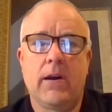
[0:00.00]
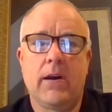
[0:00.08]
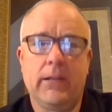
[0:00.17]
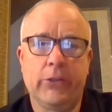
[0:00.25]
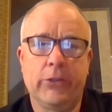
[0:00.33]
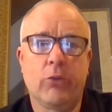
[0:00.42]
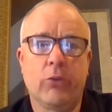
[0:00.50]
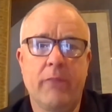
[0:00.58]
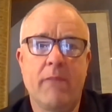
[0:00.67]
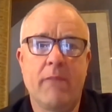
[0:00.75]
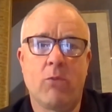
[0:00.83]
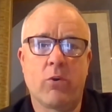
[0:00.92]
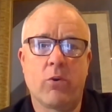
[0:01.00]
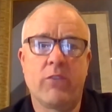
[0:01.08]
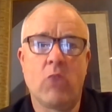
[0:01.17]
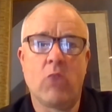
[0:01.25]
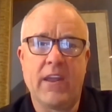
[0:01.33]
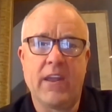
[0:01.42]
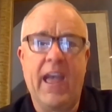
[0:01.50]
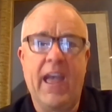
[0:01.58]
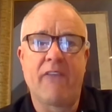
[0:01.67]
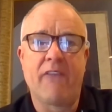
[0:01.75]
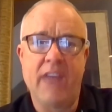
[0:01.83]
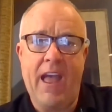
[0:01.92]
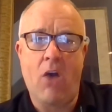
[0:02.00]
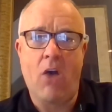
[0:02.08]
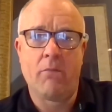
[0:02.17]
a little bit more than what you have now.